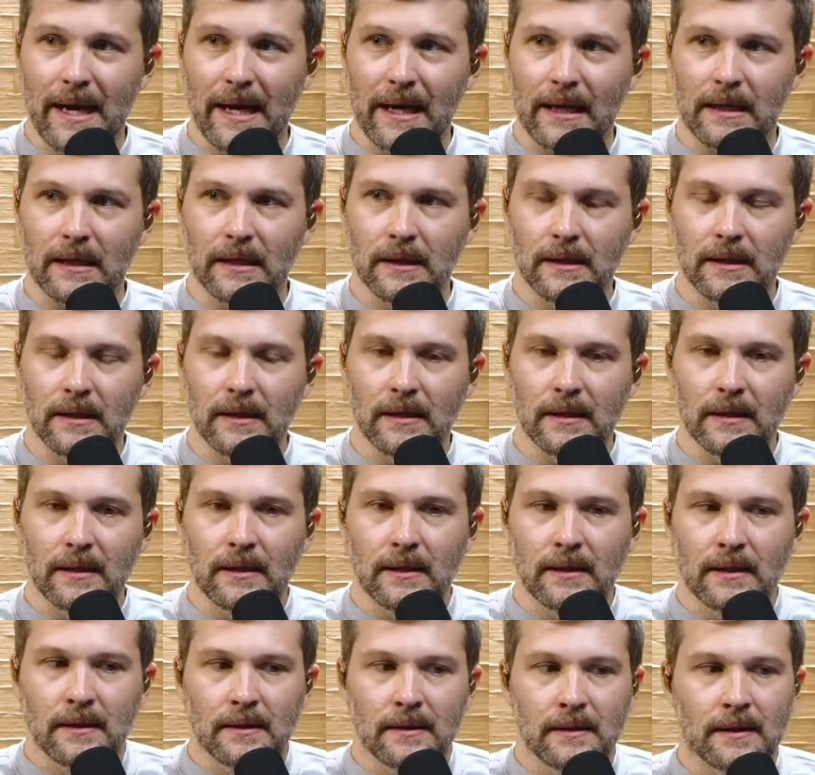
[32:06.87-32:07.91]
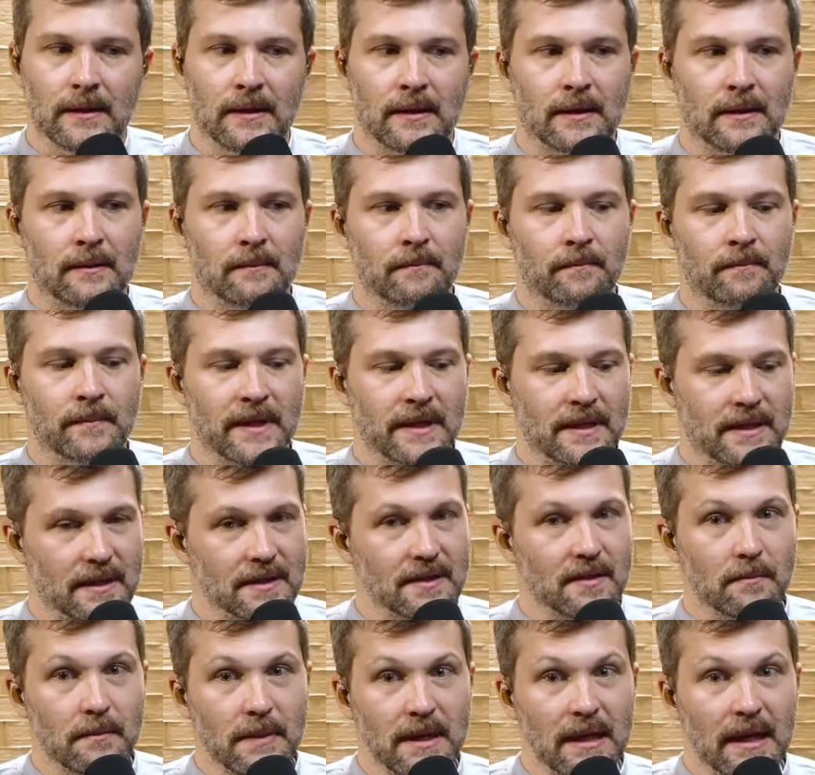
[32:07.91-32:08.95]
Yeah. Um, it
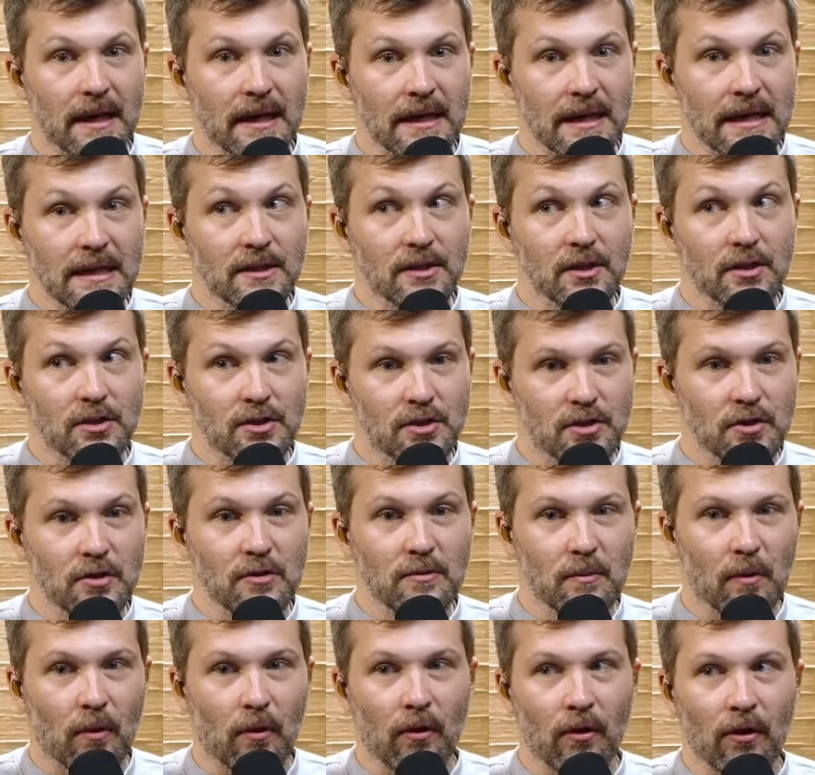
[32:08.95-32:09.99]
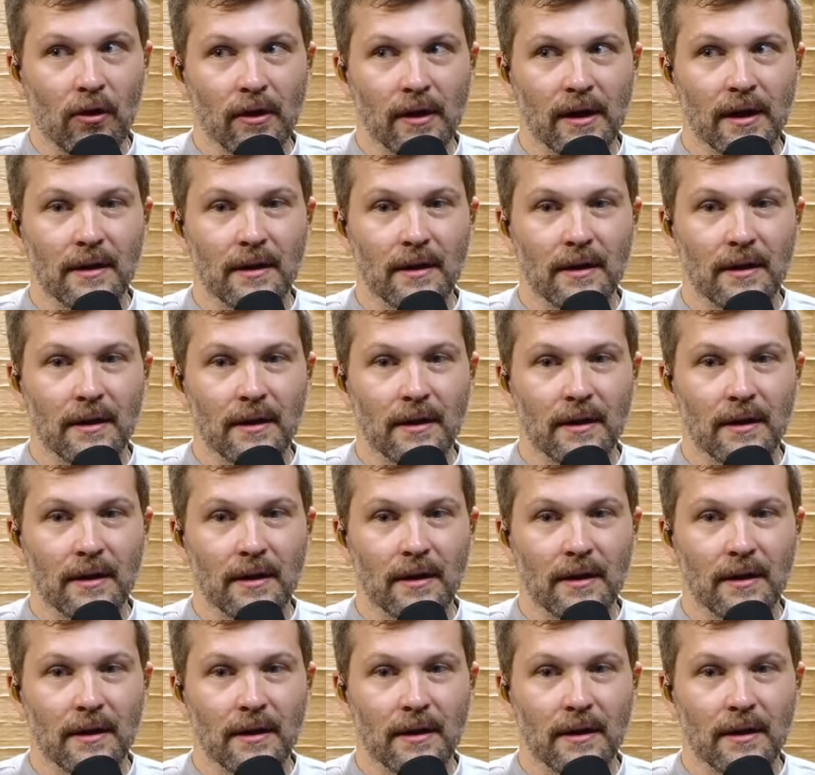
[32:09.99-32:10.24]
doesn't mean I need to do more.